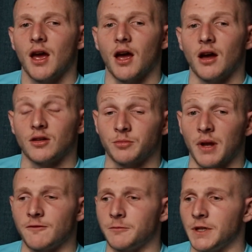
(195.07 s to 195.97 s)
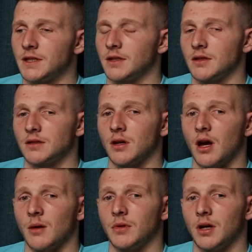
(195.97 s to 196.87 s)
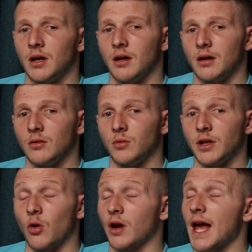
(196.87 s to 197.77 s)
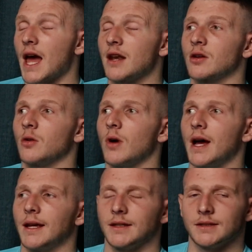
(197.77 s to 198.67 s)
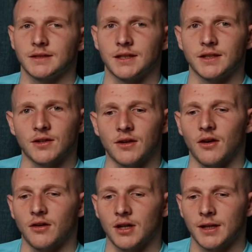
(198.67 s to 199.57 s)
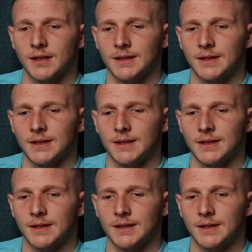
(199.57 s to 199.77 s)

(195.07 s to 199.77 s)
I was playing for Beeston at the time. We'd got Cannock away at 6 o'clock.